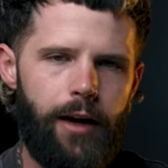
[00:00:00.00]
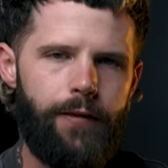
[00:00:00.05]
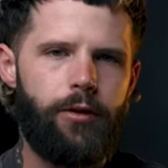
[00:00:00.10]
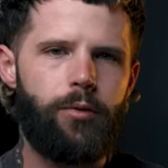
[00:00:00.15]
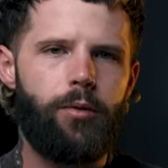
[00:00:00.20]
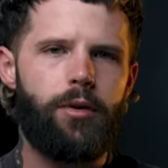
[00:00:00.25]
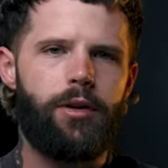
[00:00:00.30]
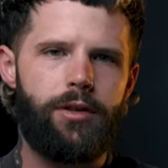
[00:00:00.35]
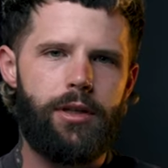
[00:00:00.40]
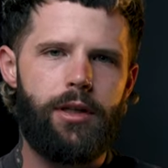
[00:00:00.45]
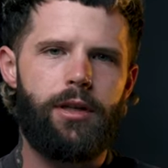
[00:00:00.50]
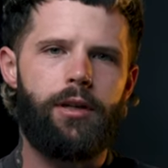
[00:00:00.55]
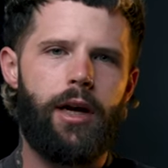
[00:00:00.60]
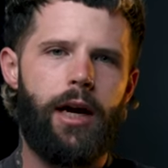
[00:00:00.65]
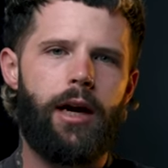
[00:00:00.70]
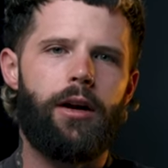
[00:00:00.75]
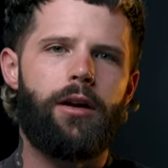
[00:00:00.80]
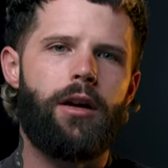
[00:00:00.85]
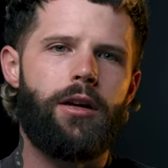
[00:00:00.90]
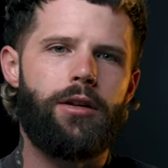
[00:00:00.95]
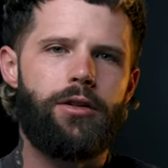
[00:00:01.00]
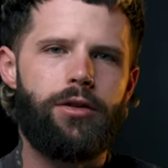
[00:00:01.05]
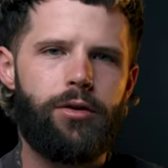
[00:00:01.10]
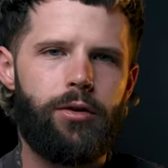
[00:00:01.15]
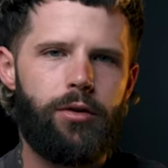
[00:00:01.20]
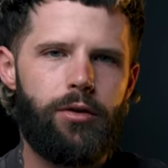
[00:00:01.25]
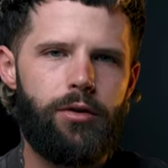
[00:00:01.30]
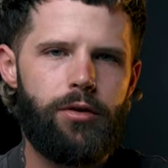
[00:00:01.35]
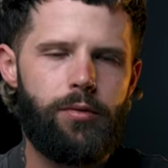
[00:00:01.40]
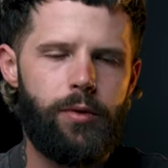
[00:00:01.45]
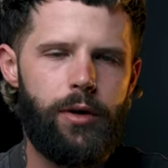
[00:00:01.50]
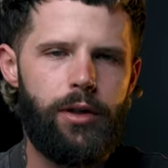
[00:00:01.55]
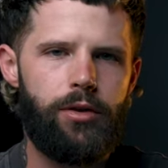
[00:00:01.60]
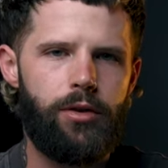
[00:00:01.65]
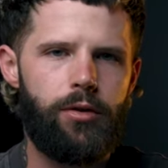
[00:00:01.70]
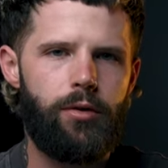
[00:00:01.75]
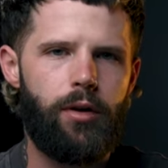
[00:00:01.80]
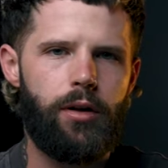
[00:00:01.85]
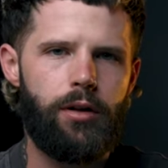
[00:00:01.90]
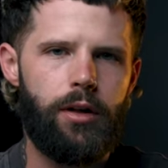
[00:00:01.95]
If you want to see haircutting tutorials we
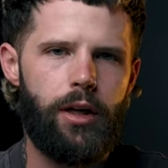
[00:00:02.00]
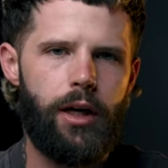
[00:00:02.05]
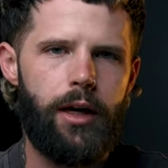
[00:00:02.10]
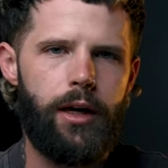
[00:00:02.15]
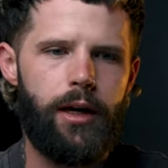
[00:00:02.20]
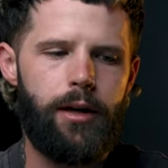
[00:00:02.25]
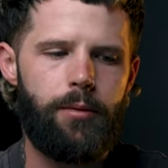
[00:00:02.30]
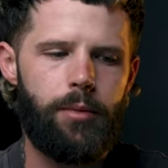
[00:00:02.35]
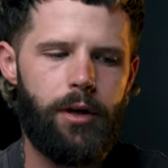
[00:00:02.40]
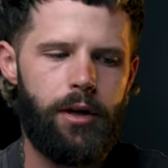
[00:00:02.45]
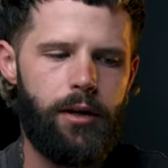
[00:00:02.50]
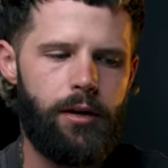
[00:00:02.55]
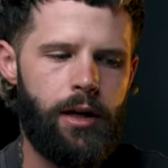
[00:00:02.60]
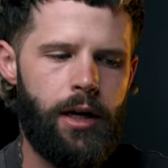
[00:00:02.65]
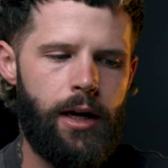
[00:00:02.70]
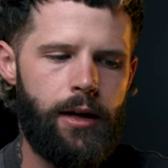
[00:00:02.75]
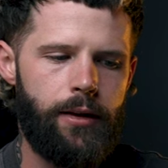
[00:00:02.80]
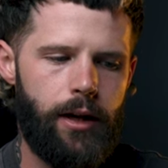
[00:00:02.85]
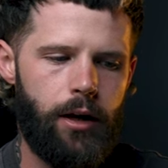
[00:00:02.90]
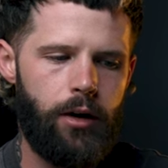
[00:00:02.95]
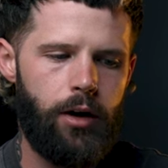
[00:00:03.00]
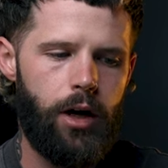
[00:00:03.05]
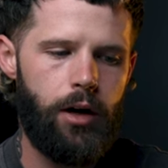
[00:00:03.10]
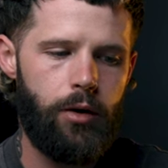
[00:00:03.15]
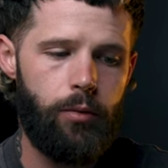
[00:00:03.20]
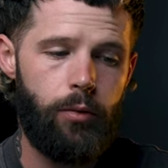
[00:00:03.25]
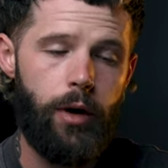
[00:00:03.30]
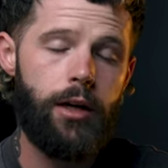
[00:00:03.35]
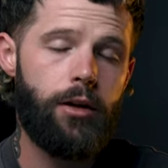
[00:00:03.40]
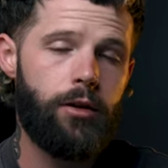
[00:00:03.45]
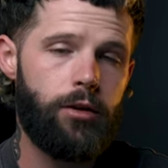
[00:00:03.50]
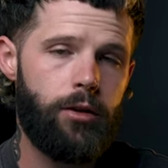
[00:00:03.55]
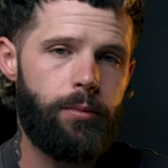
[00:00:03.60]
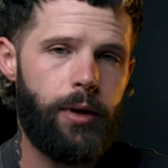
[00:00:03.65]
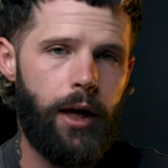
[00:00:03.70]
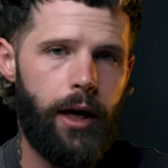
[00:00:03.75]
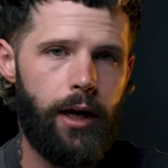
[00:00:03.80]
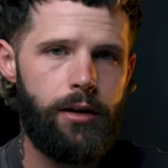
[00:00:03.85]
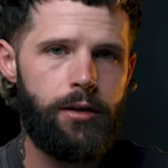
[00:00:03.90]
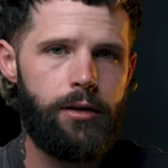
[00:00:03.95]
do online, but that are at a regular
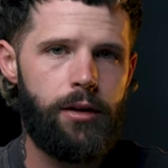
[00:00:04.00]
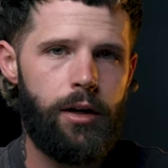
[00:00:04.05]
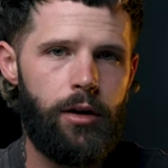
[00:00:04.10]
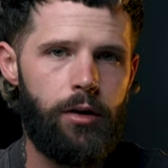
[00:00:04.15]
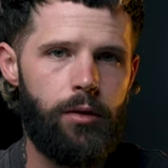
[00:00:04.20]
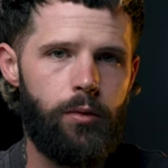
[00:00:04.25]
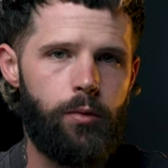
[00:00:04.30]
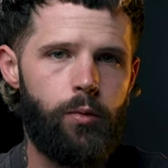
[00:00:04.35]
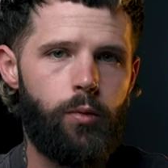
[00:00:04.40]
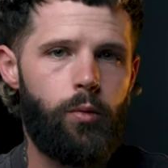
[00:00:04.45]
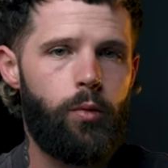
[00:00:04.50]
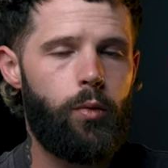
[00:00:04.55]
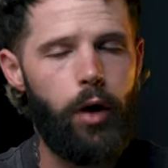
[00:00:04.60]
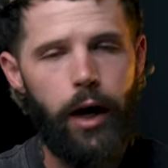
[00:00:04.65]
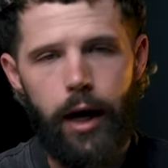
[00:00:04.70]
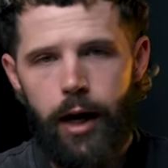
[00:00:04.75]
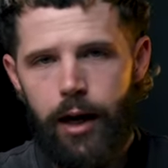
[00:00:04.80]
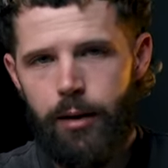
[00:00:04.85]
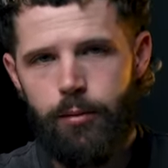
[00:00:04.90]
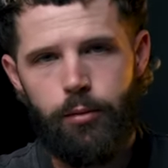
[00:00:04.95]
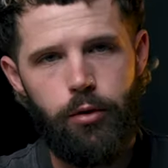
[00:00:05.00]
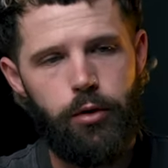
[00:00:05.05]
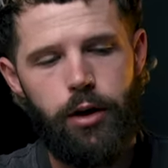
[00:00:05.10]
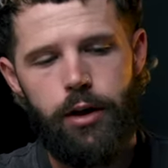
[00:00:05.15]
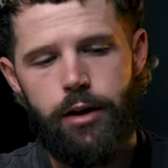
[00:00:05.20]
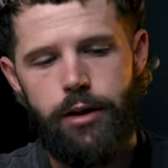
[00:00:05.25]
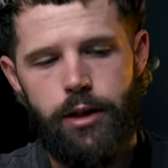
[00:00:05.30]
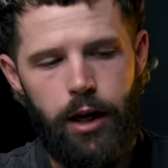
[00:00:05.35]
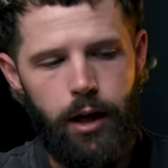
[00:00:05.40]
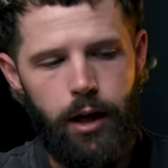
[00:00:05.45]
pace, that are way more in